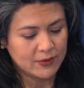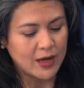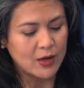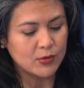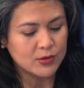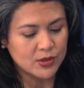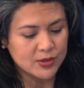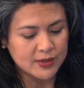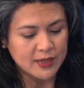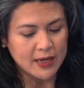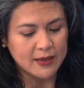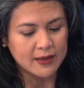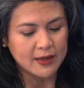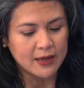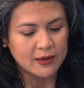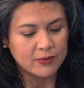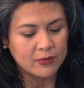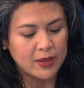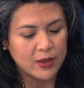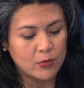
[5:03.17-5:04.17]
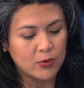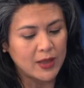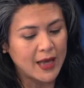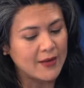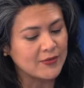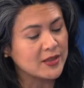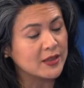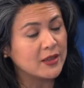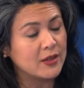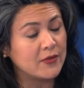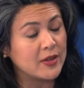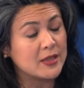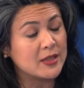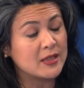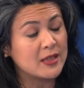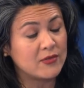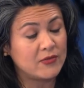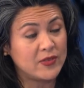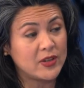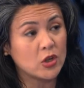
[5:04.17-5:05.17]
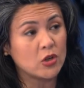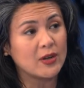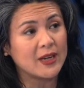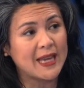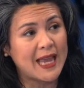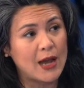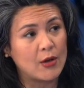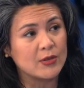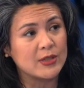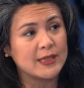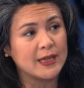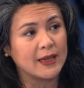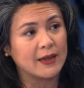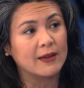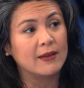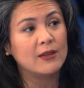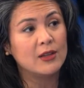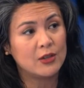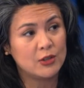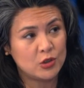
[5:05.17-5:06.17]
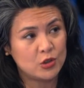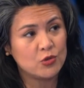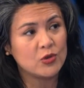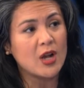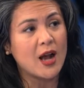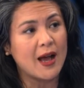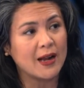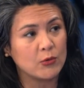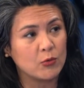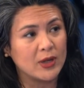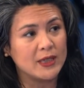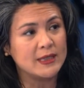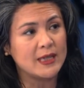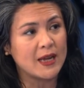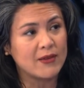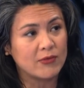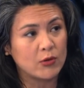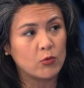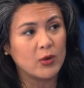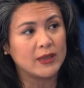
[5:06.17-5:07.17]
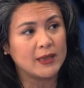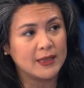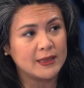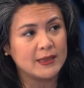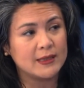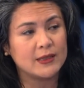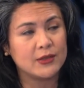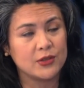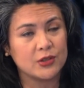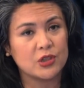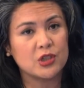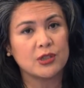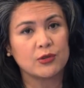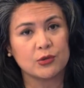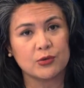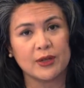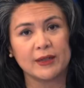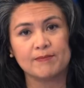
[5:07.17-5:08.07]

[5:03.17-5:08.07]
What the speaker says: I will just say, they will have to give a severe accounting to God one day for what they did to their children.